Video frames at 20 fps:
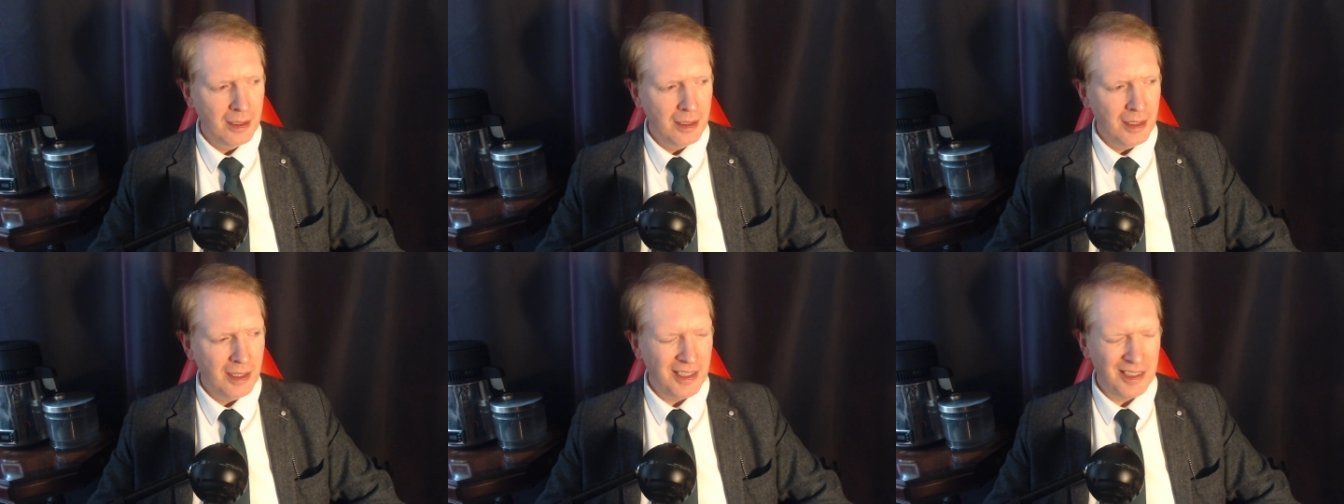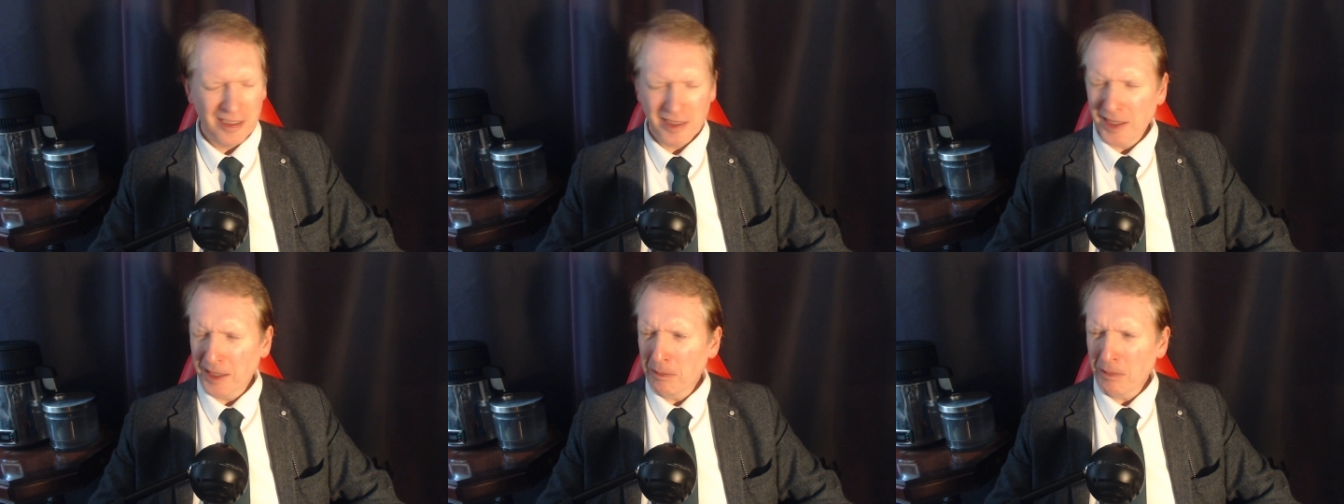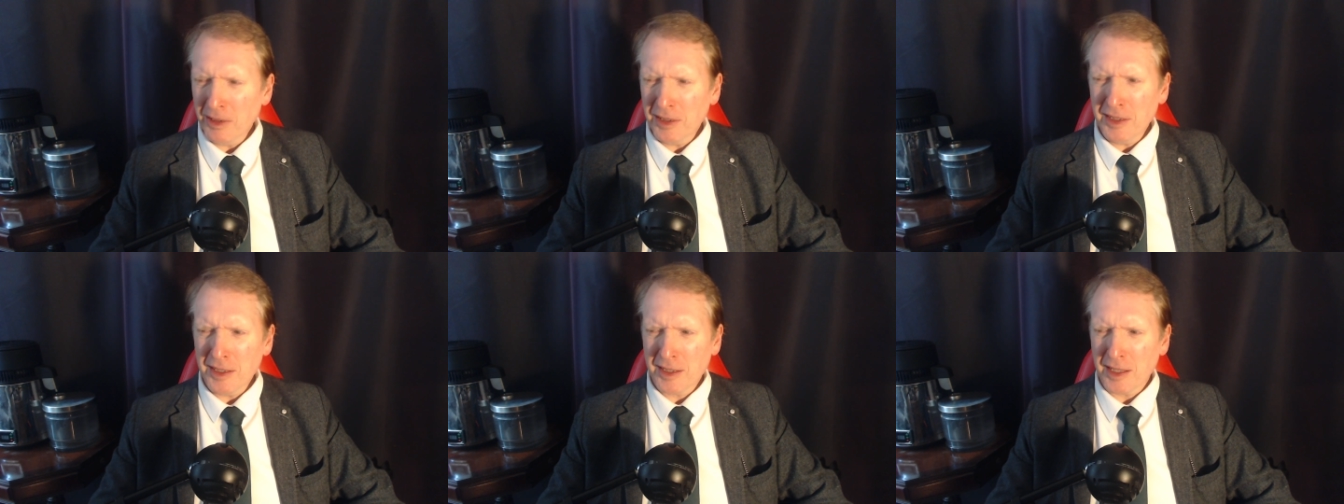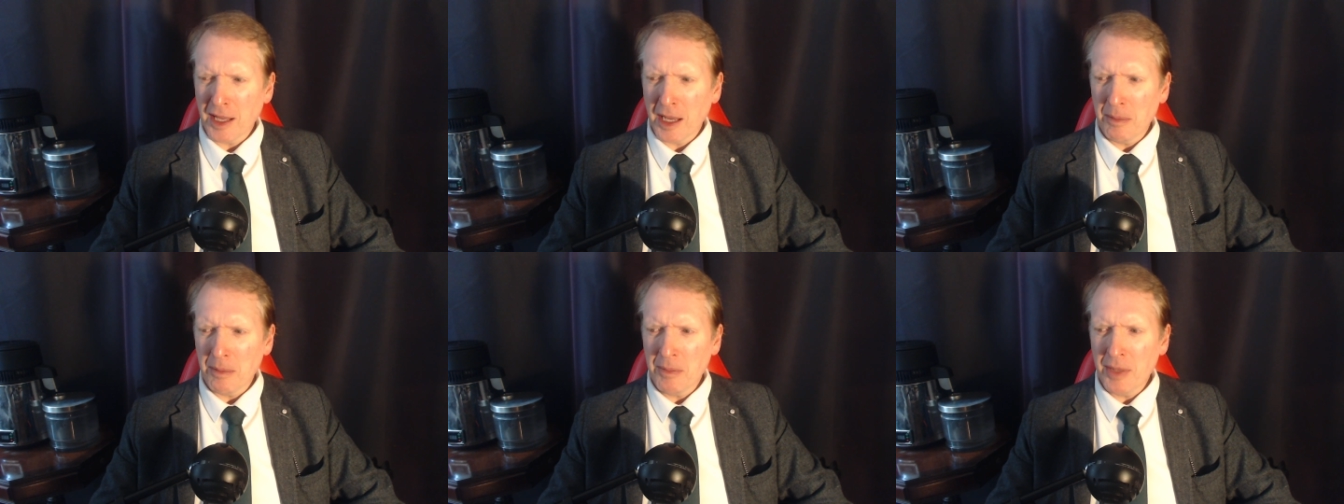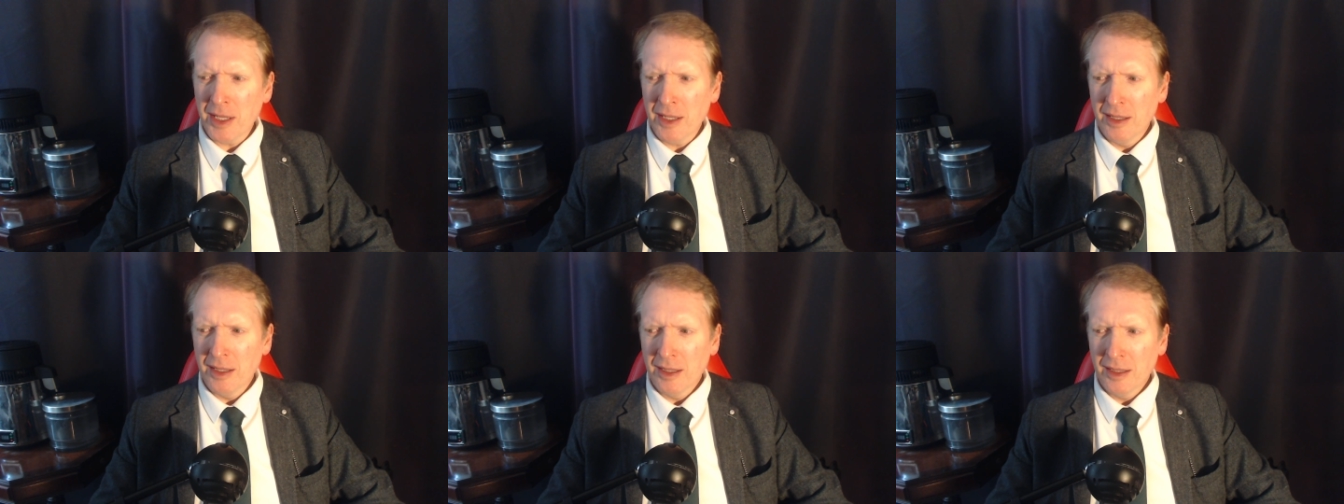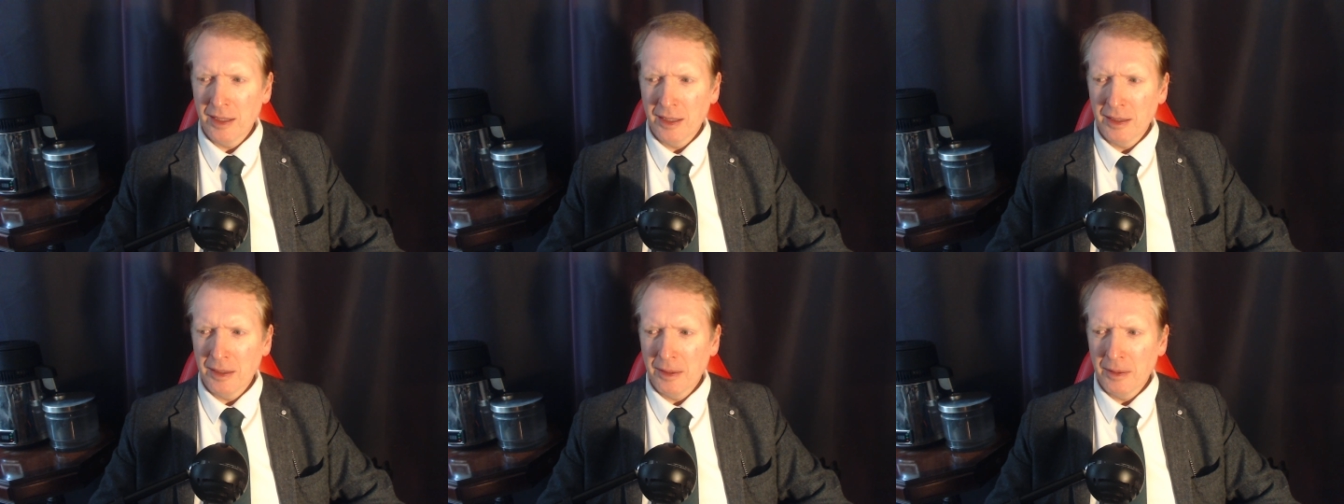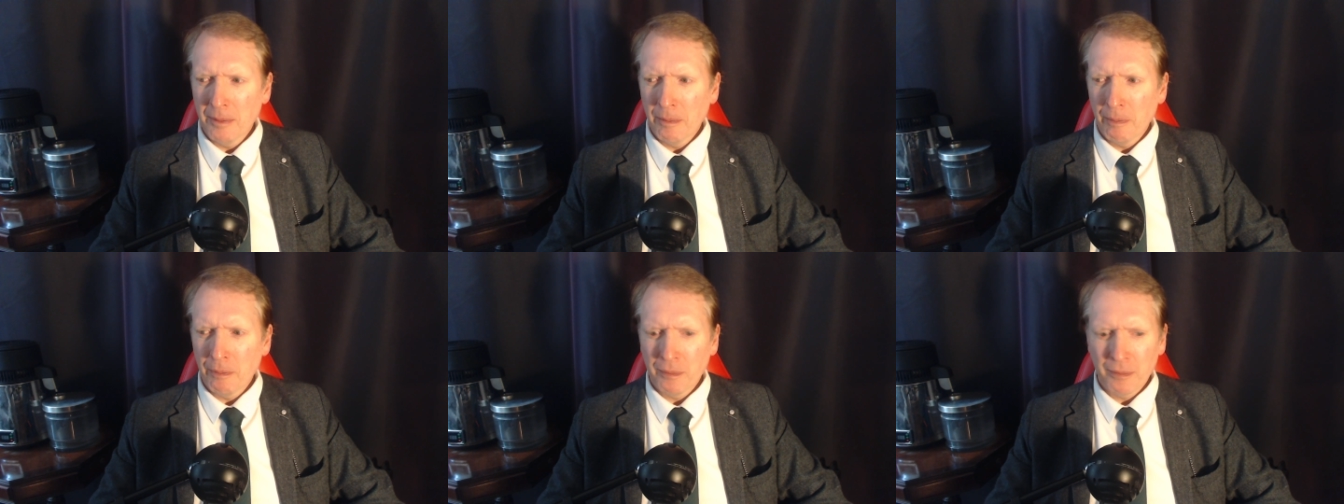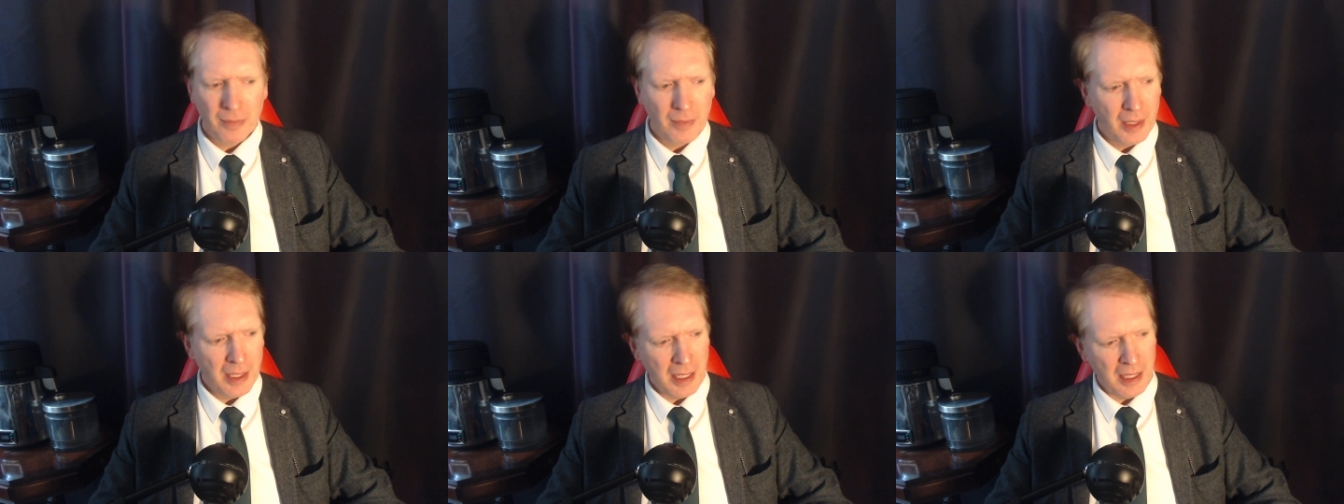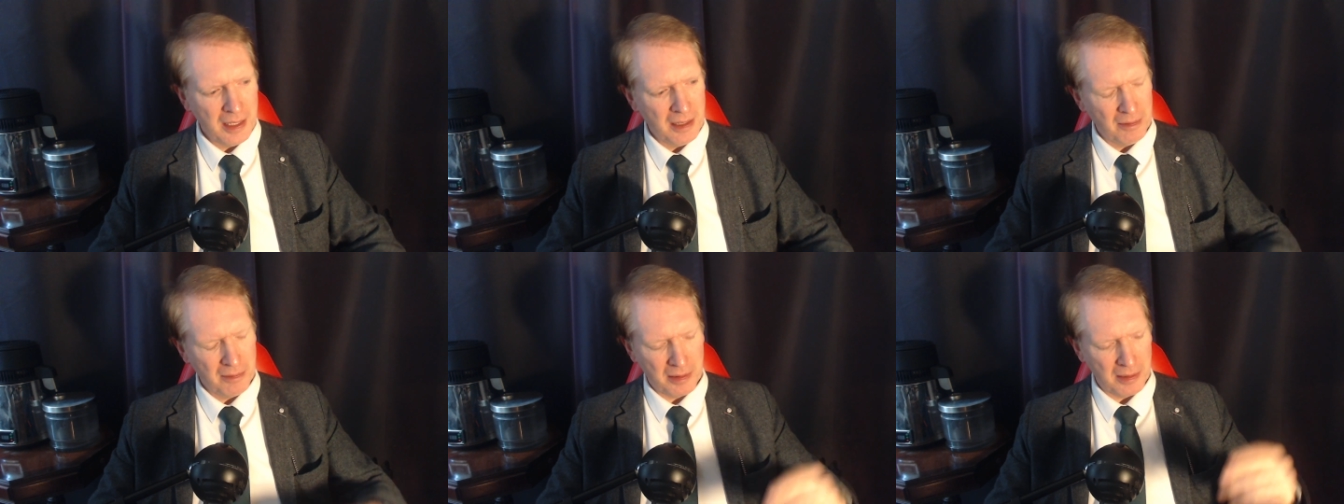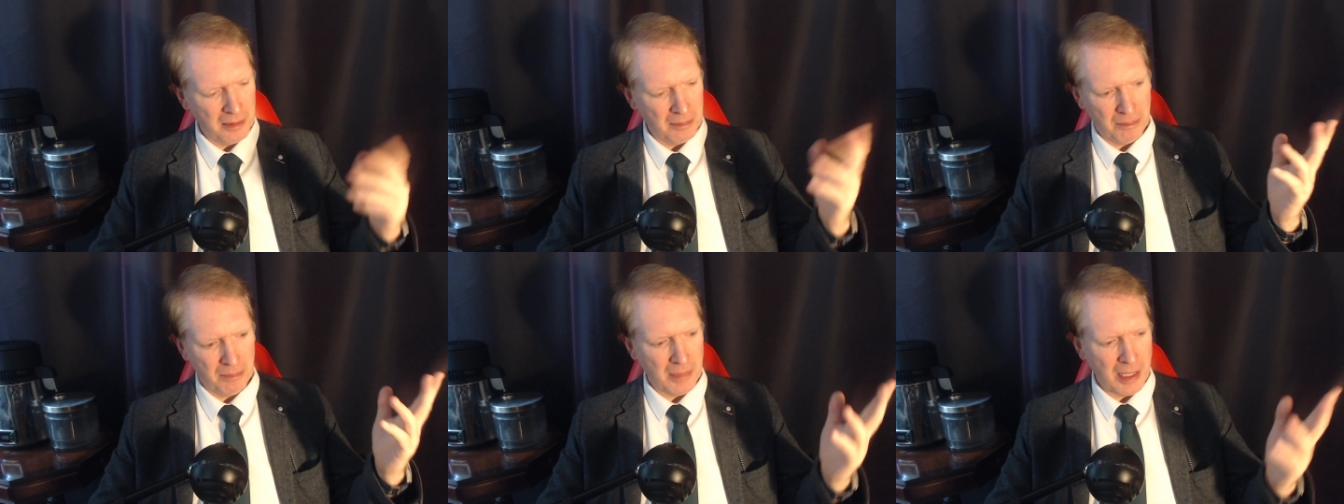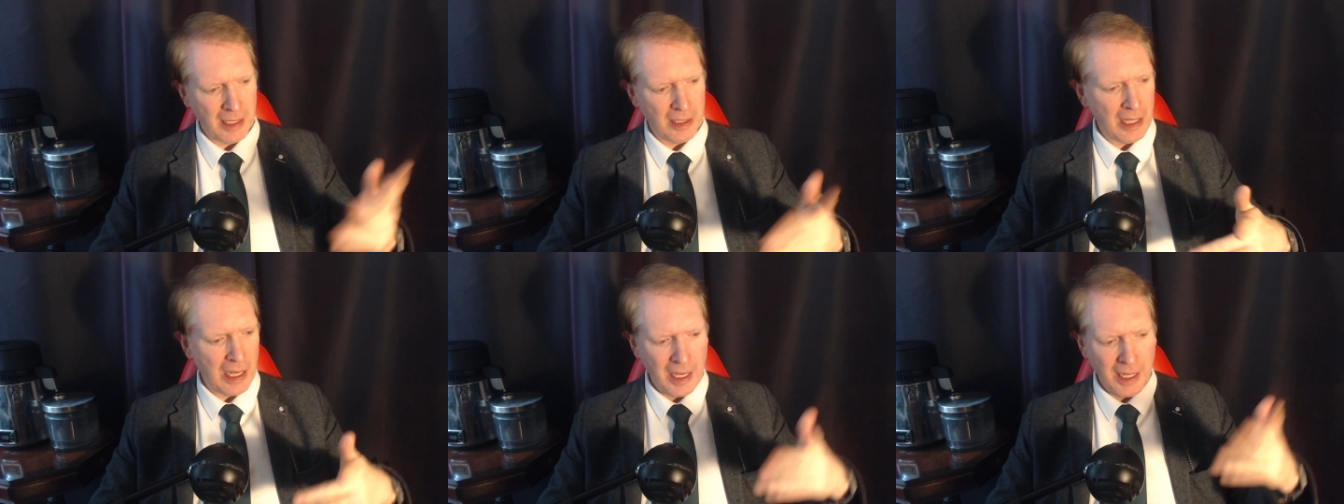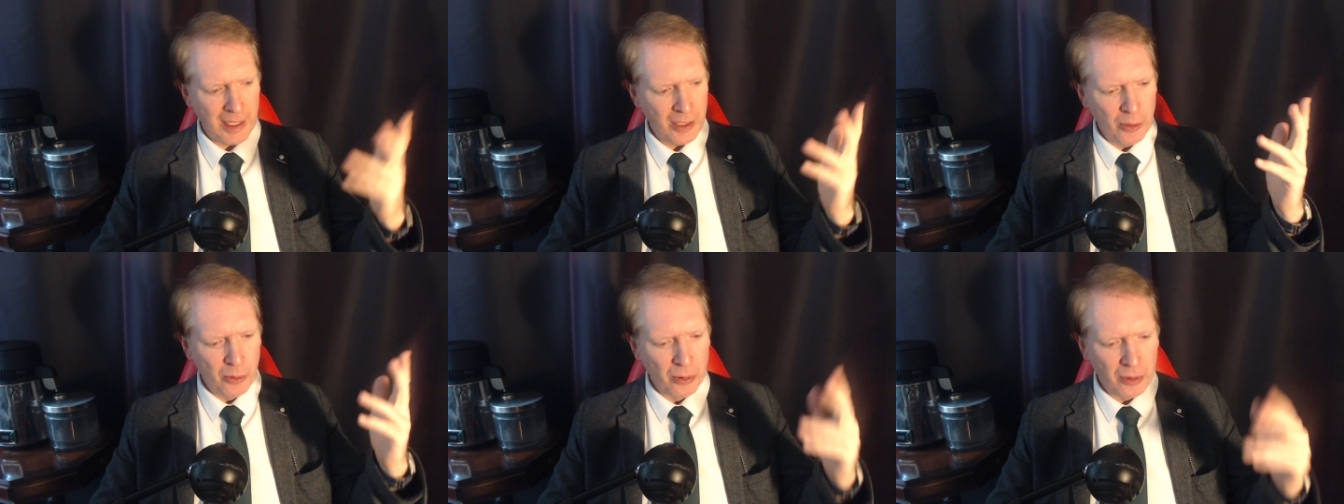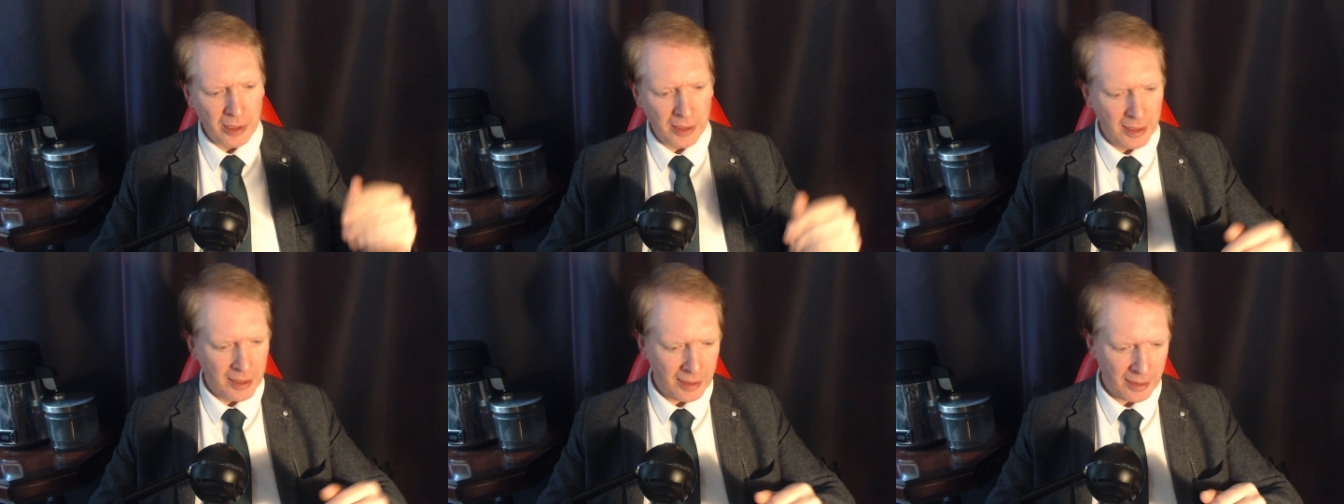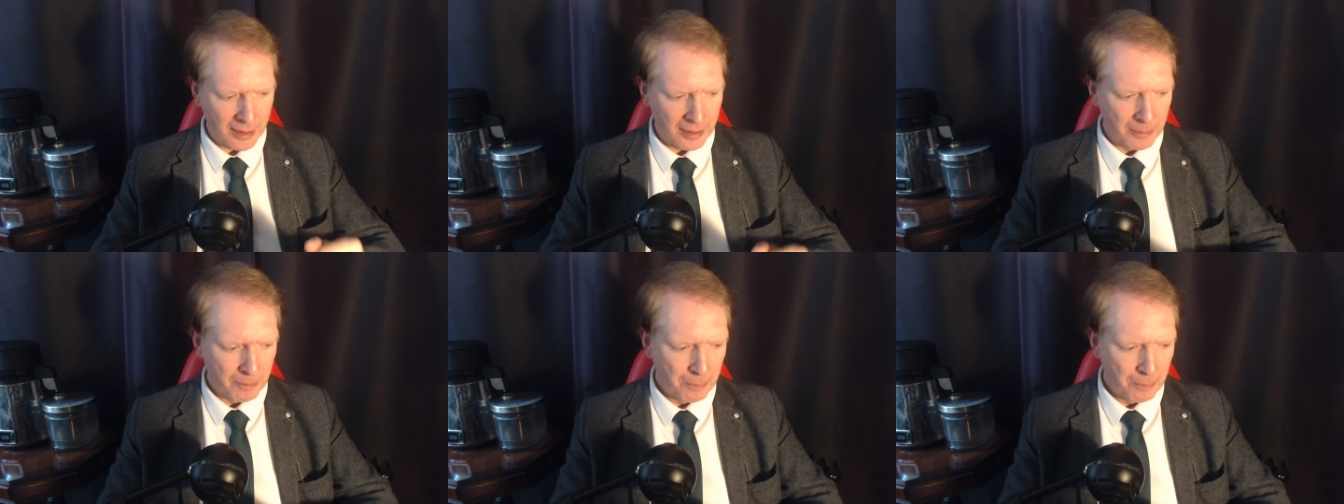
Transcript: And I was like, what does that mean? And I was, I, I ignored it.